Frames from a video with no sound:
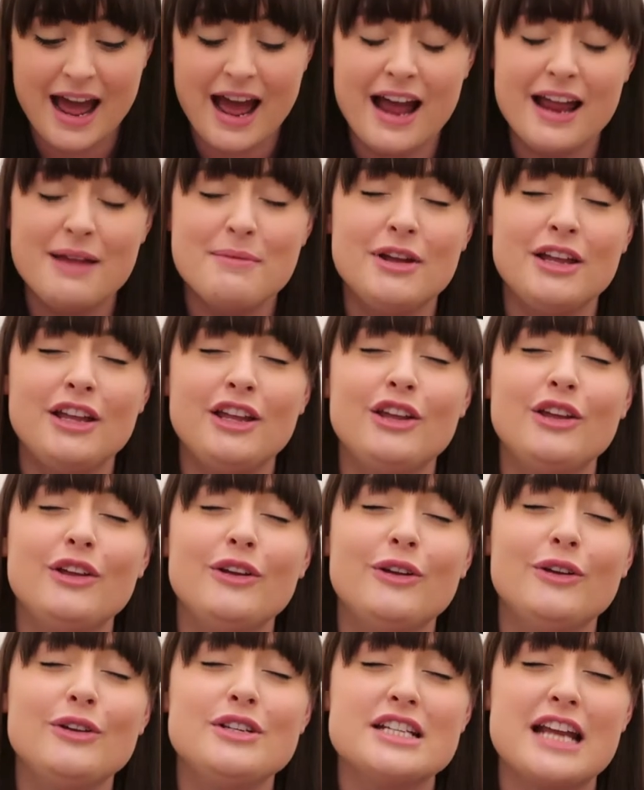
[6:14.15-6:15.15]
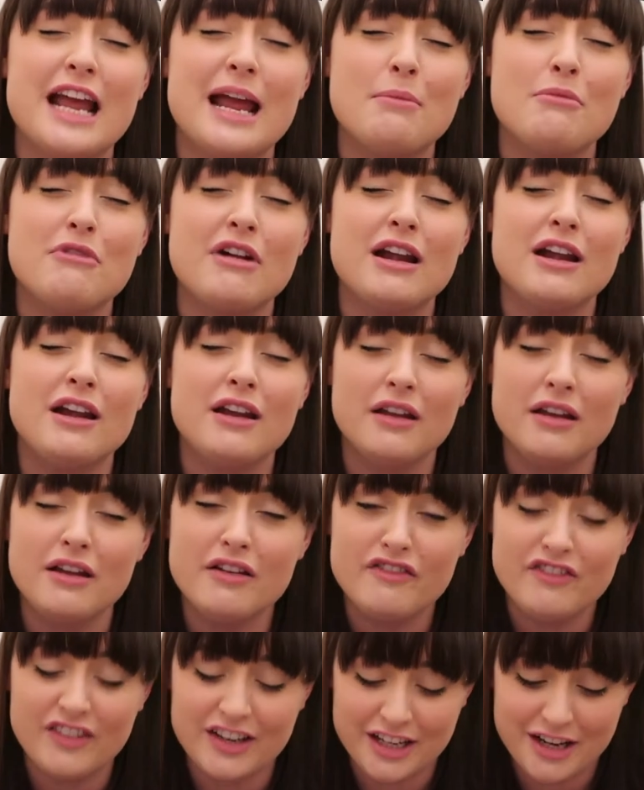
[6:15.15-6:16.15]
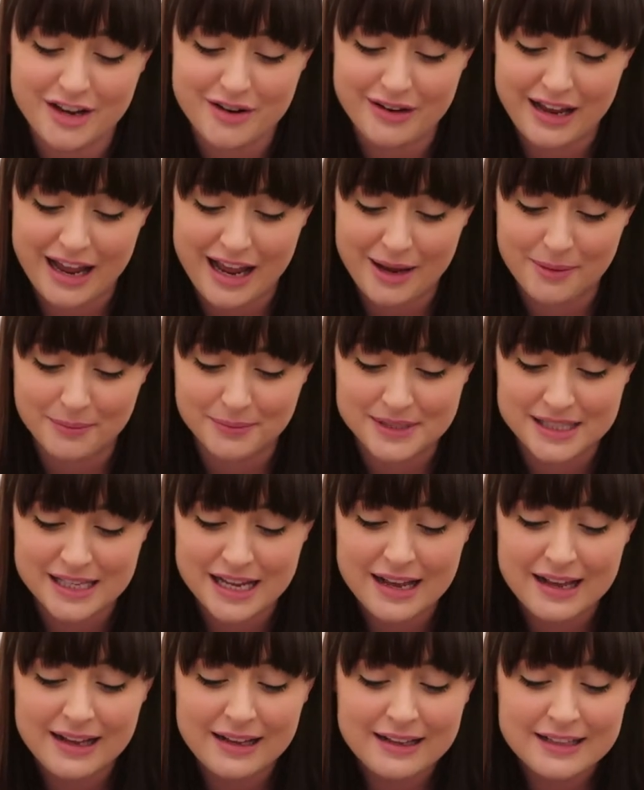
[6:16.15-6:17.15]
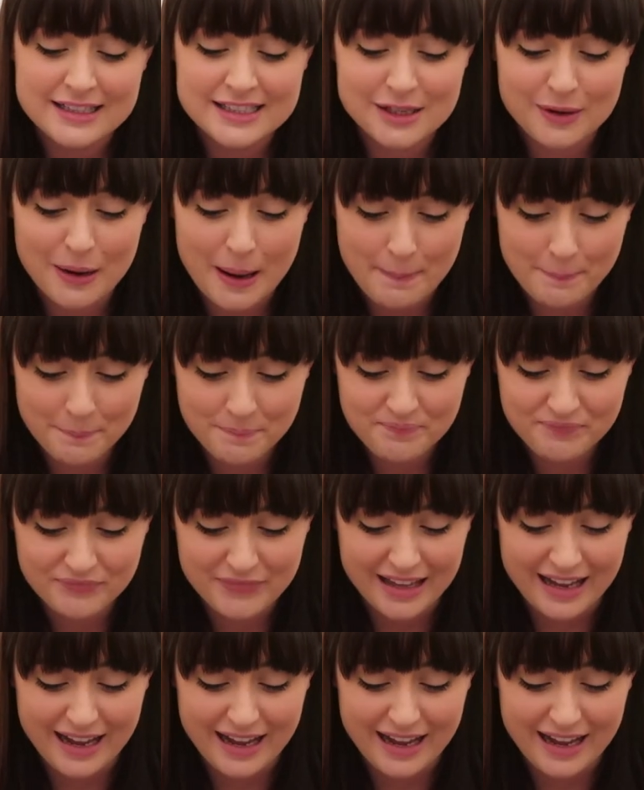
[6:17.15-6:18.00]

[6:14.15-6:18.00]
I'm a huge gamer, I love video games, so I'm